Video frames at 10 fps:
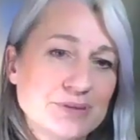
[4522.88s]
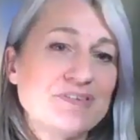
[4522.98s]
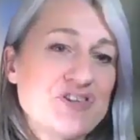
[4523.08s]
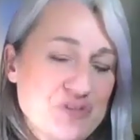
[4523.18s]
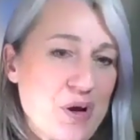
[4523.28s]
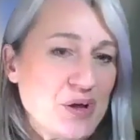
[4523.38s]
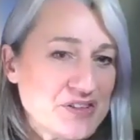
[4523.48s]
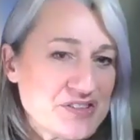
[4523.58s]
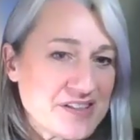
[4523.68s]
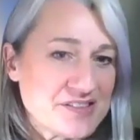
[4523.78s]
provincial
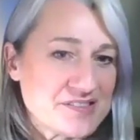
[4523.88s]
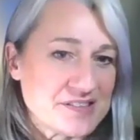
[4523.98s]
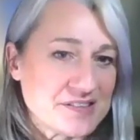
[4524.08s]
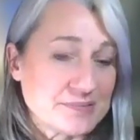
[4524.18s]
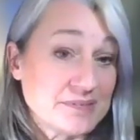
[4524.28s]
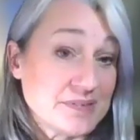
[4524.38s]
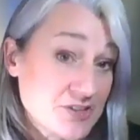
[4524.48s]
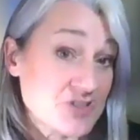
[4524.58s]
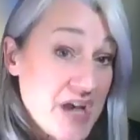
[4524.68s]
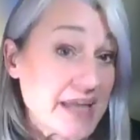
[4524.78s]
politics that are
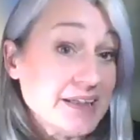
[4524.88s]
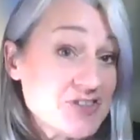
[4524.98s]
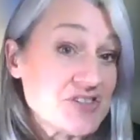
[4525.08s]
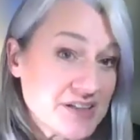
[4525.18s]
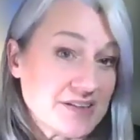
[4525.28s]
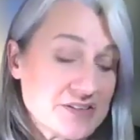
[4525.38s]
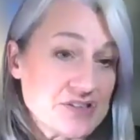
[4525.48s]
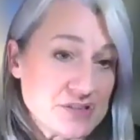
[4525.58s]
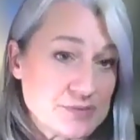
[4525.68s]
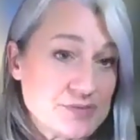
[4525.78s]
challenging
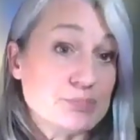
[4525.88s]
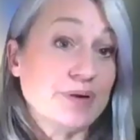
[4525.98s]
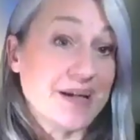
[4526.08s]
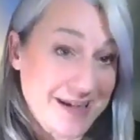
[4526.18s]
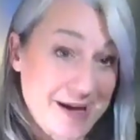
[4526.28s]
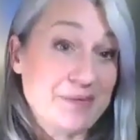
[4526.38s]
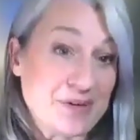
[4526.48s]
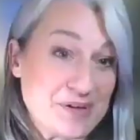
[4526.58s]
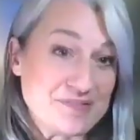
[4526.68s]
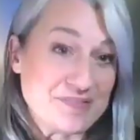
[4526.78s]
to break out
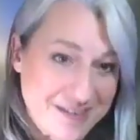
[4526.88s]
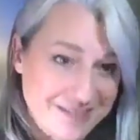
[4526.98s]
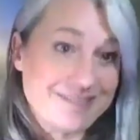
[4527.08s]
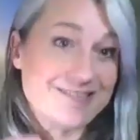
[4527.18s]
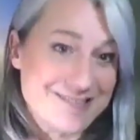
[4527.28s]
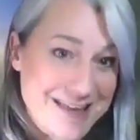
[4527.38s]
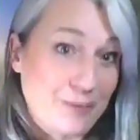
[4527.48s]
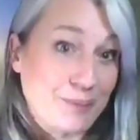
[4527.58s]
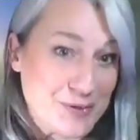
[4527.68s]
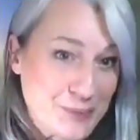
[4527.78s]
of. Like, kind of, this is
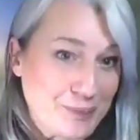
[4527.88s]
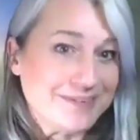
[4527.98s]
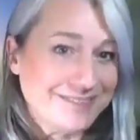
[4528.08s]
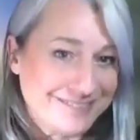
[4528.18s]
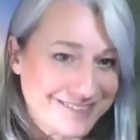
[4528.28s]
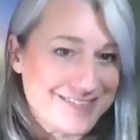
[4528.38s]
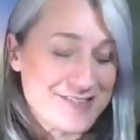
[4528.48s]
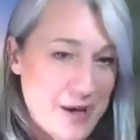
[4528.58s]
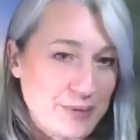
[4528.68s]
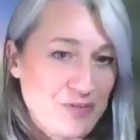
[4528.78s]
how we do it, and this
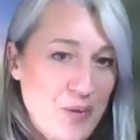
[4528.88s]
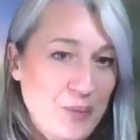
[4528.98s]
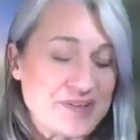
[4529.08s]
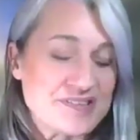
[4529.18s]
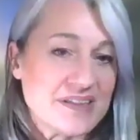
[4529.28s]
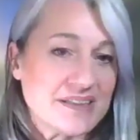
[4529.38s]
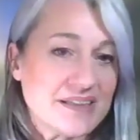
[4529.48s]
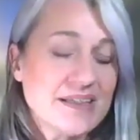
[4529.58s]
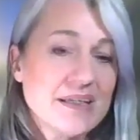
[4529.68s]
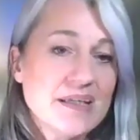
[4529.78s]
is how we've always done it.